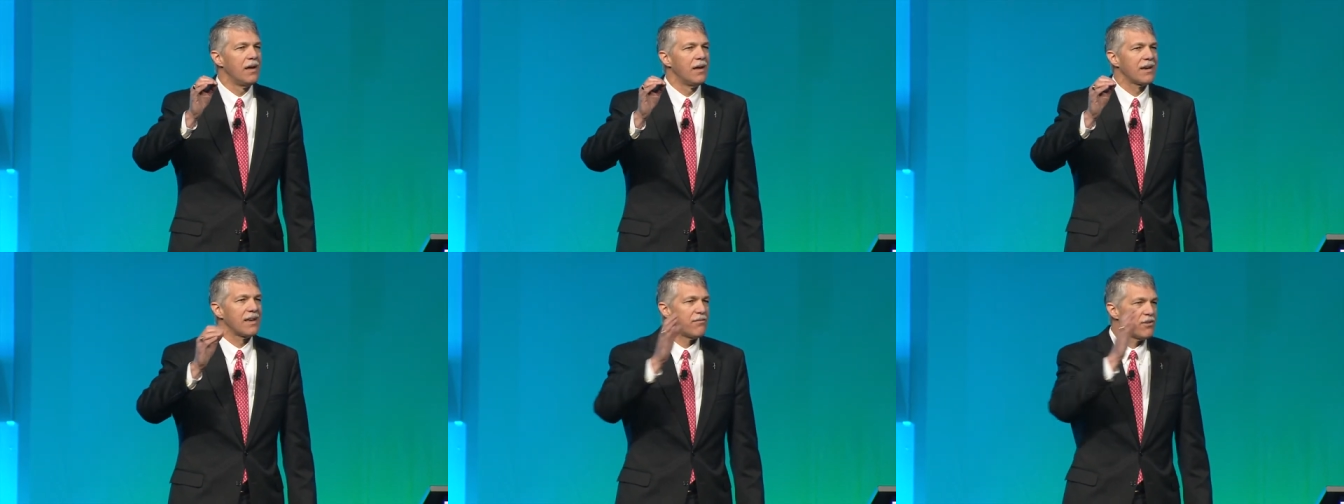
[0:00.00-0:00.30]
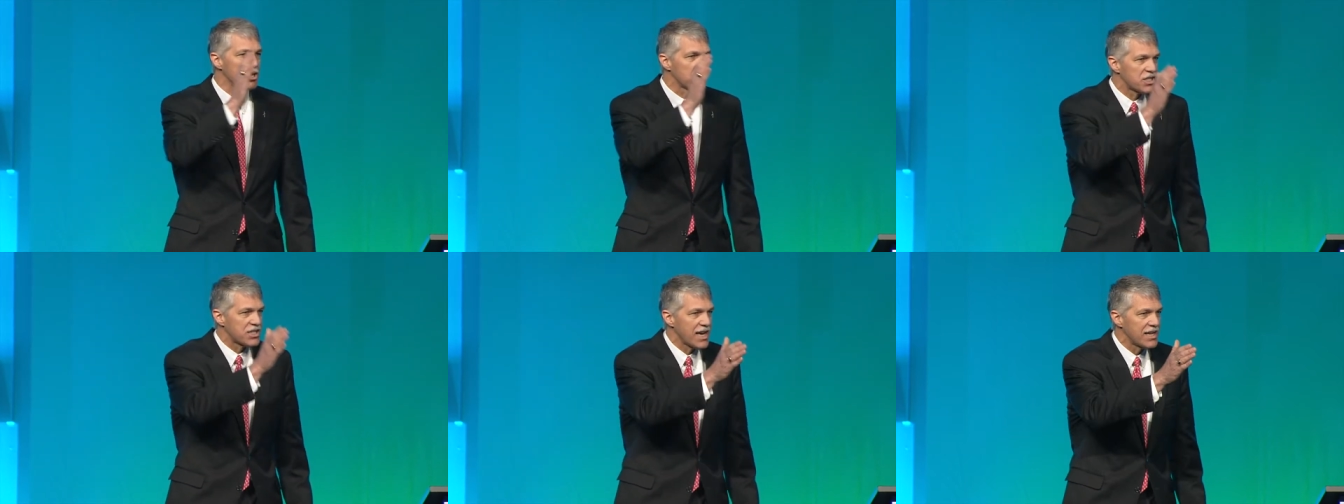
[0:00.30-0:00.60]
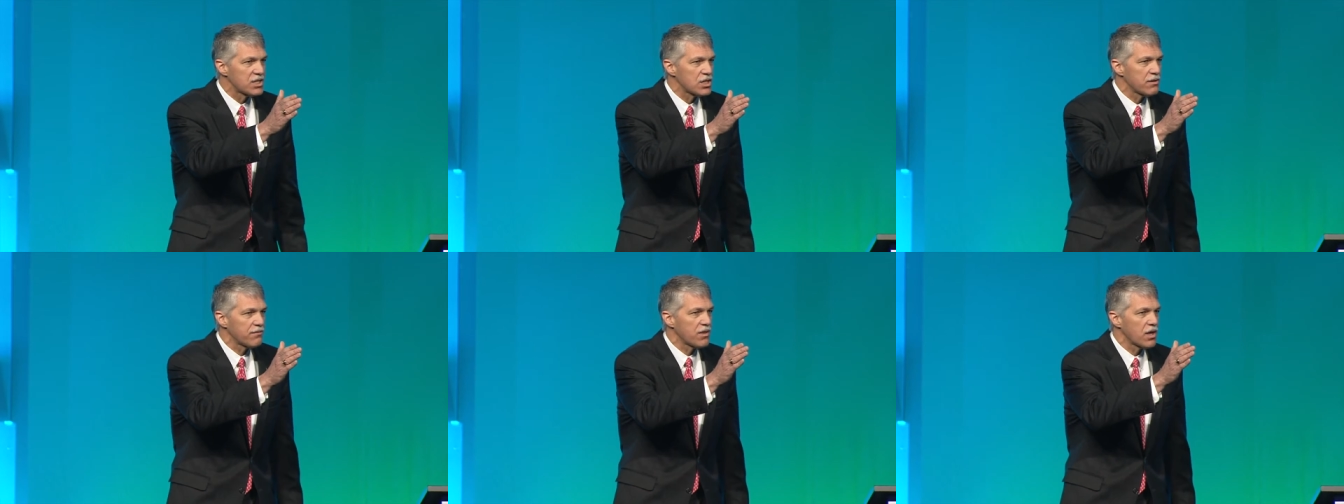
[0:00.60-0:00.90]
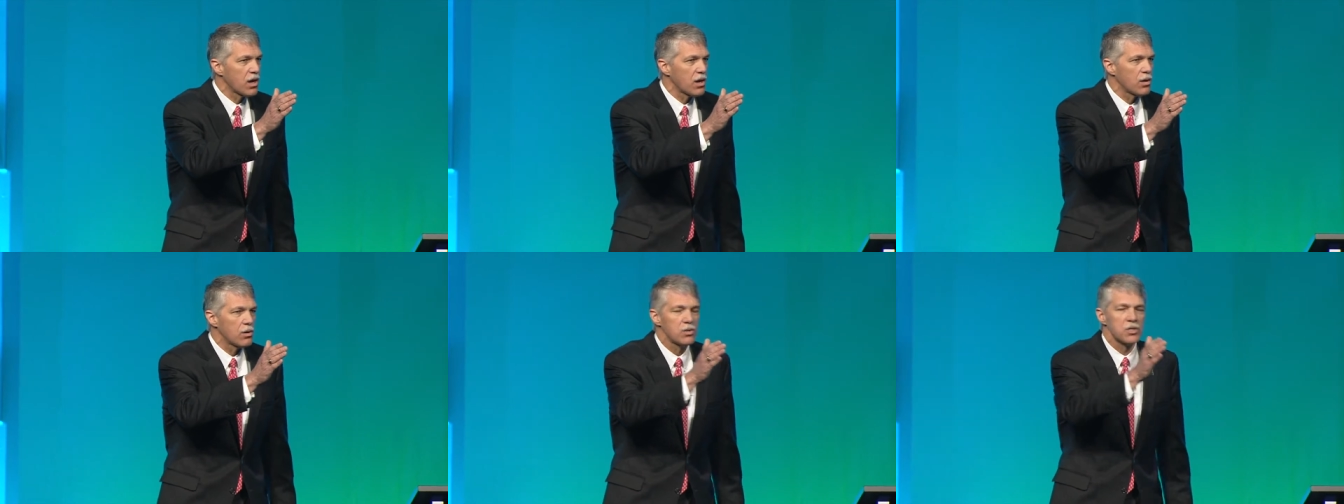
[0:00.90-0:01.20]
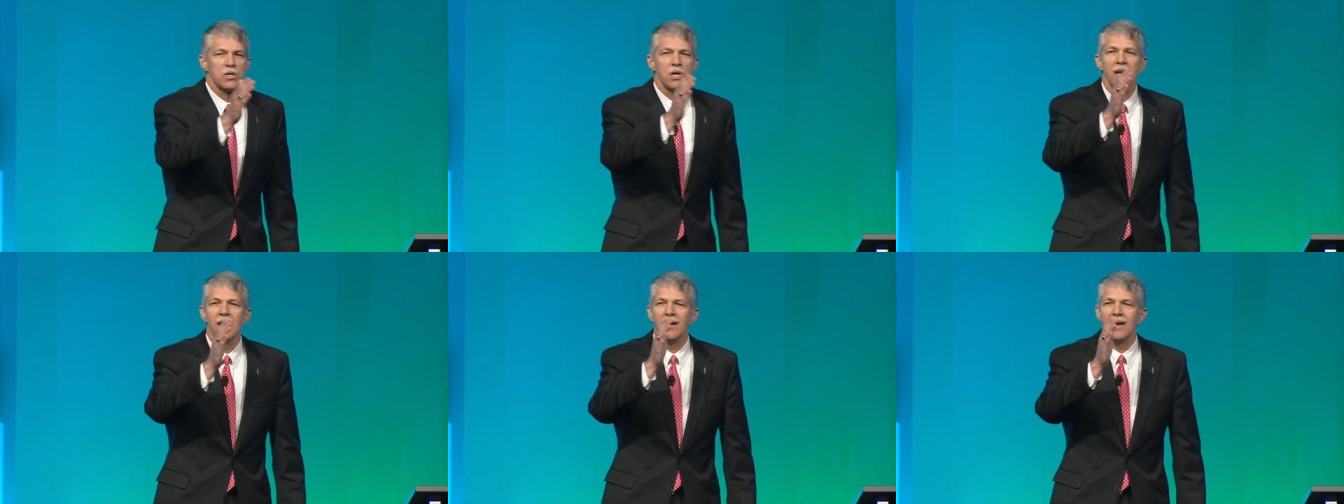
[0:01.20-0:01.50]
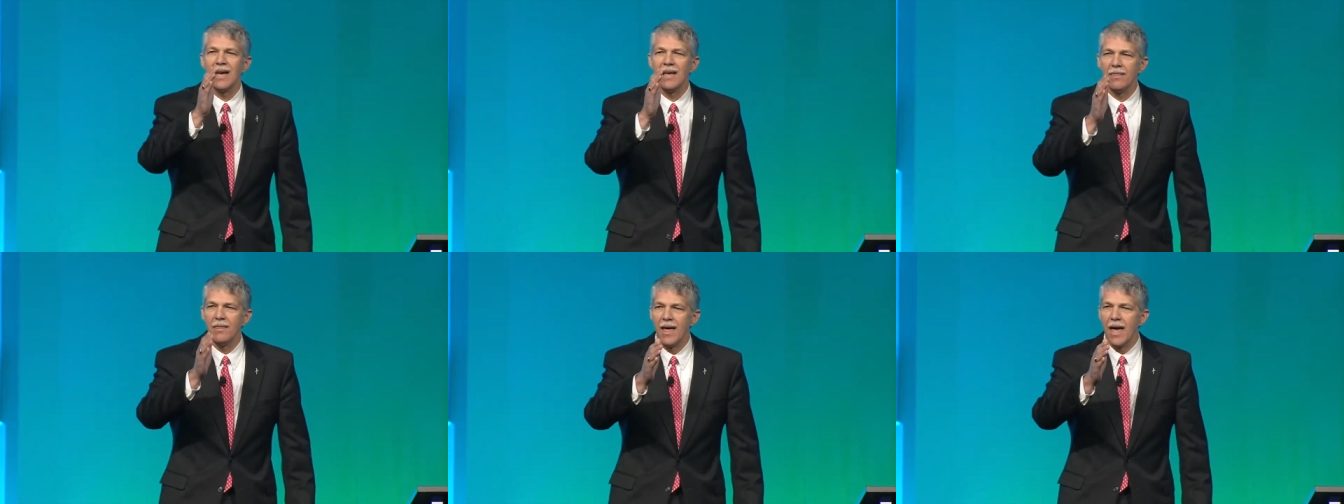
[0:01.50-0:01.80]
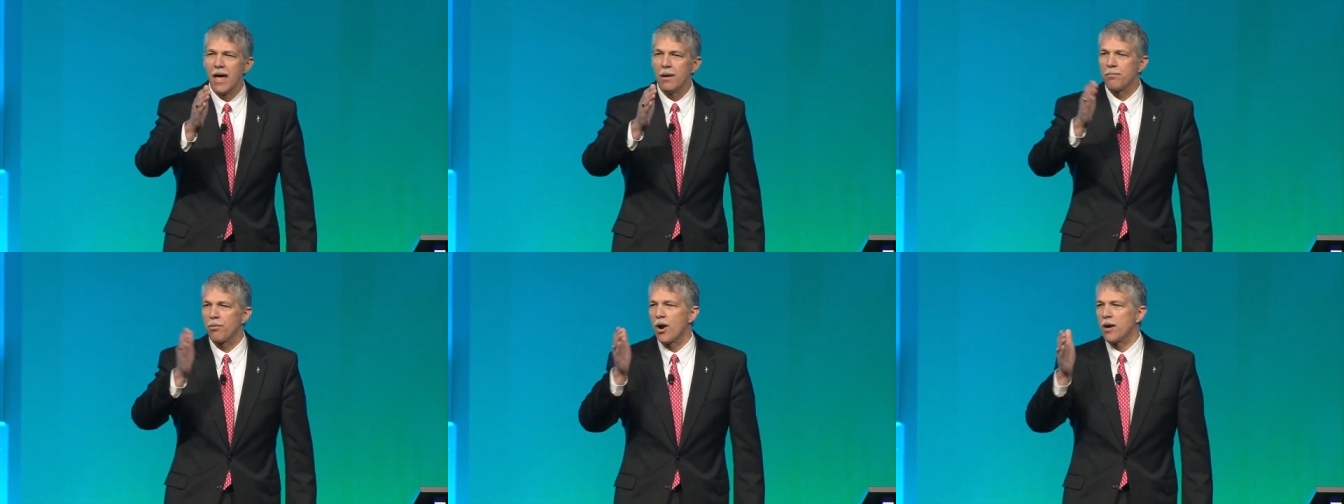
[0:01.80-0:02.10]
give you a sense of those, and
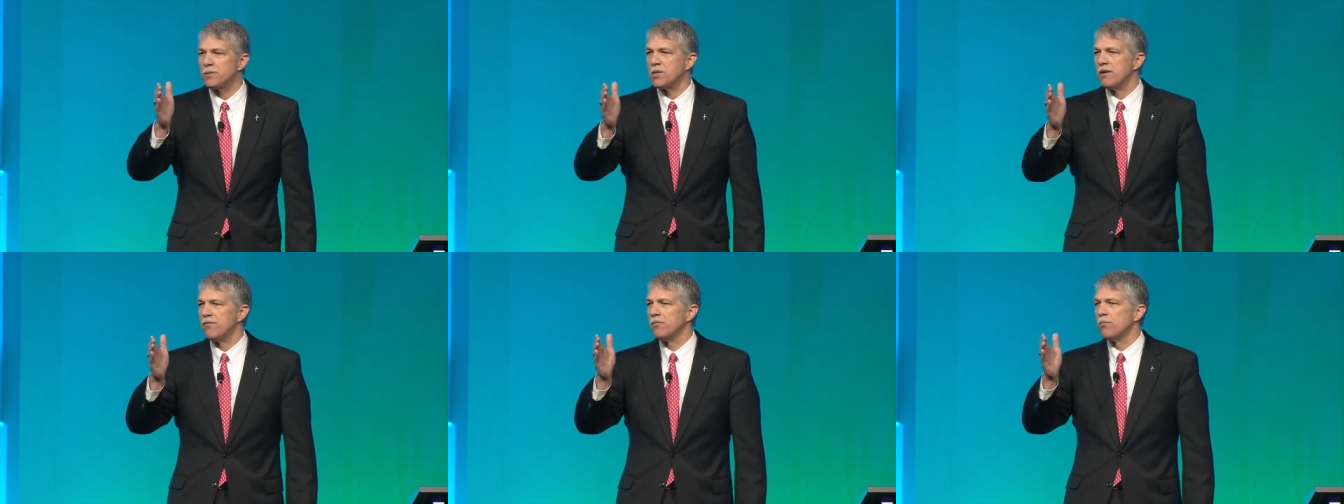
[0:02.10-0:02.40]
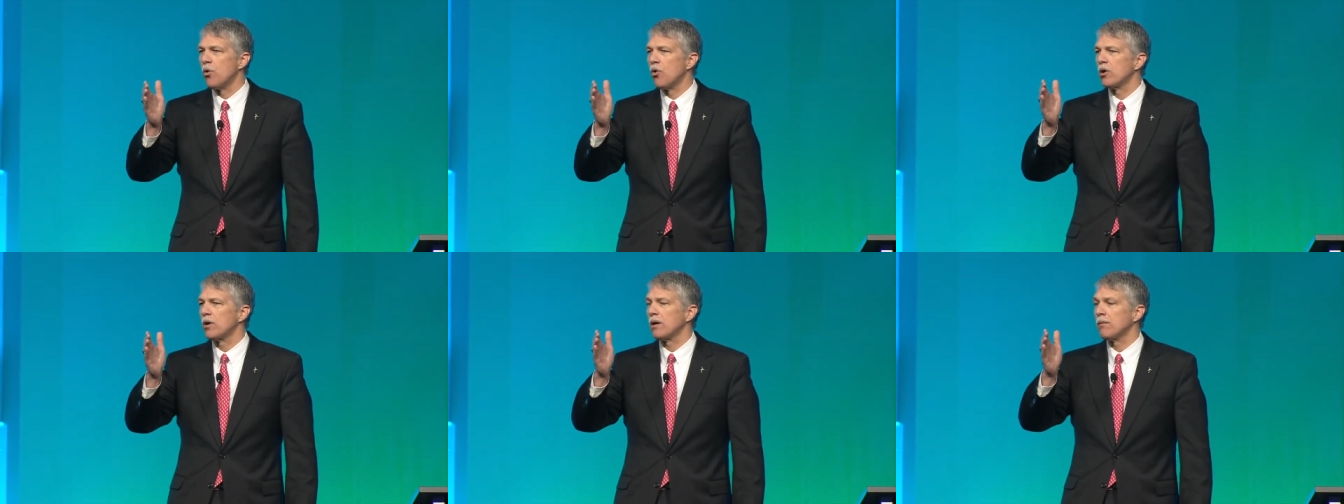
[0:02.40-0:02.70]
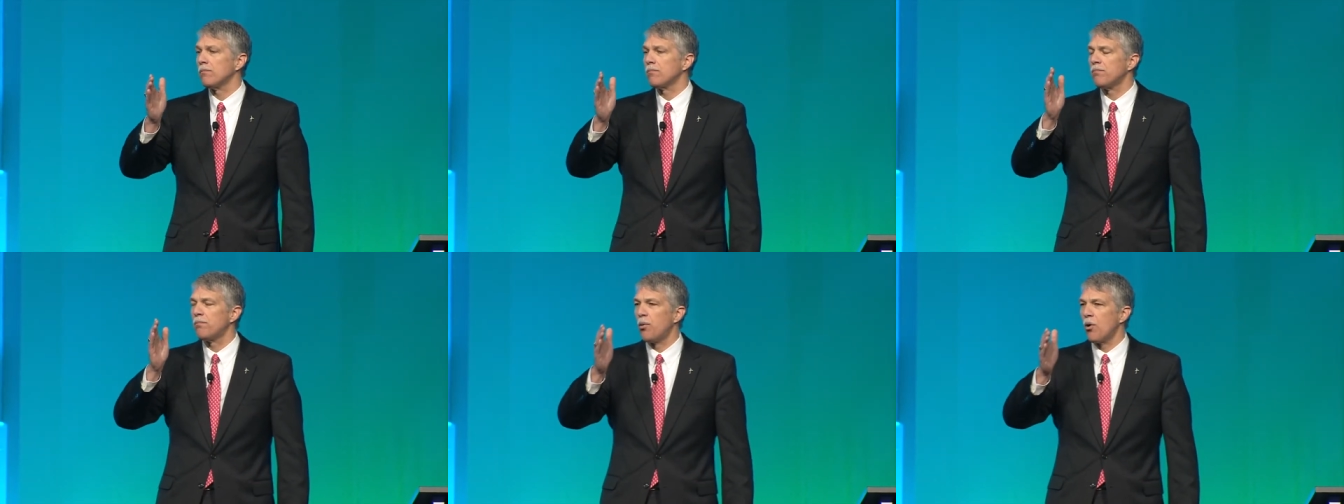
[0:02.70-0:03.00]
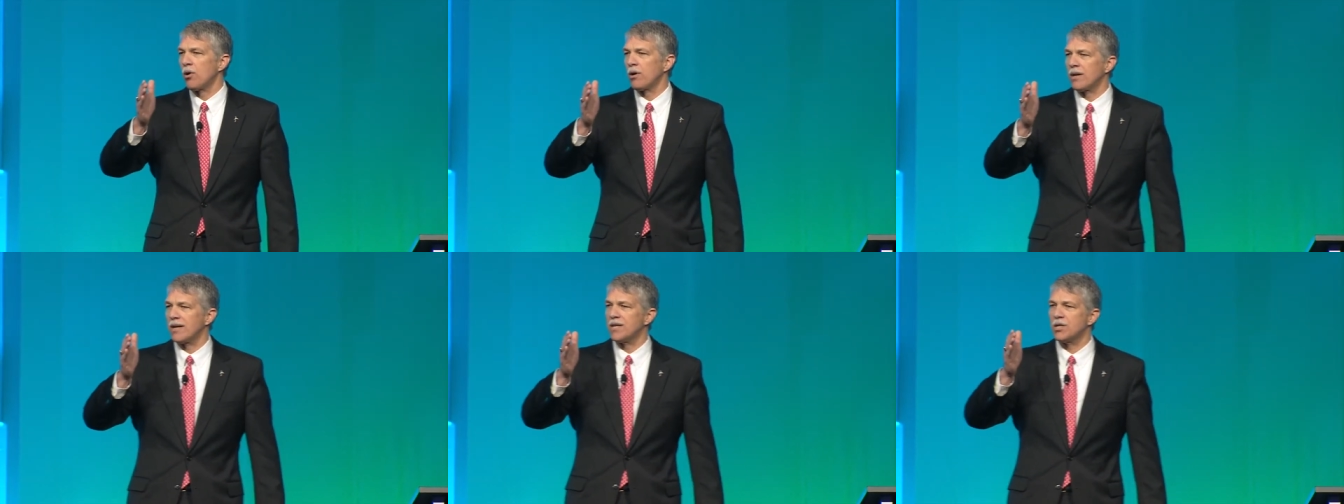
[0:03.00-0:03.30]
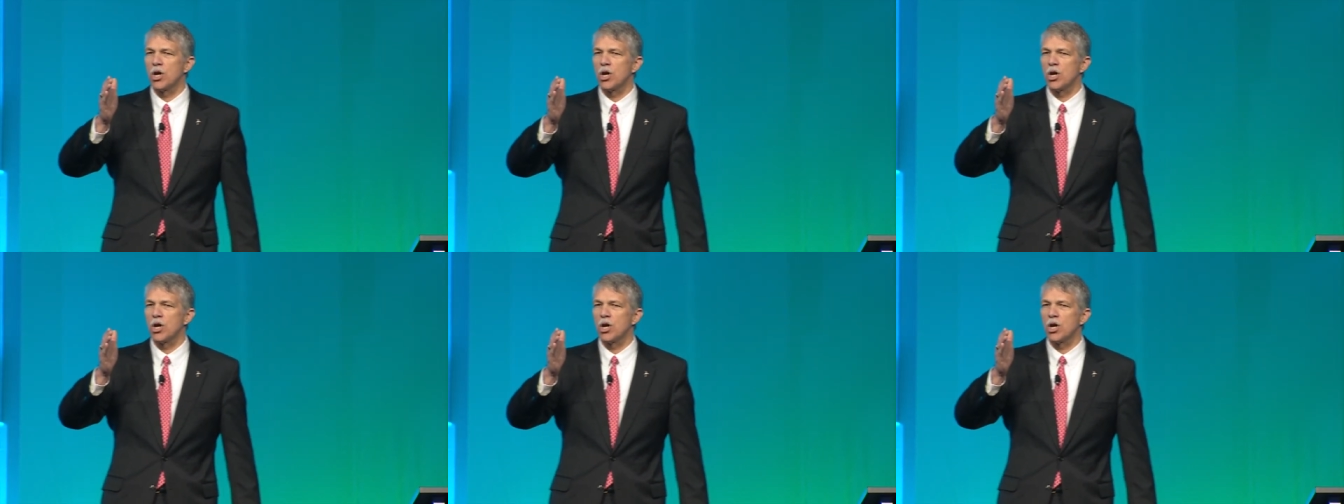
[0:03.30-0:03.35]
then perhaps even more importantly,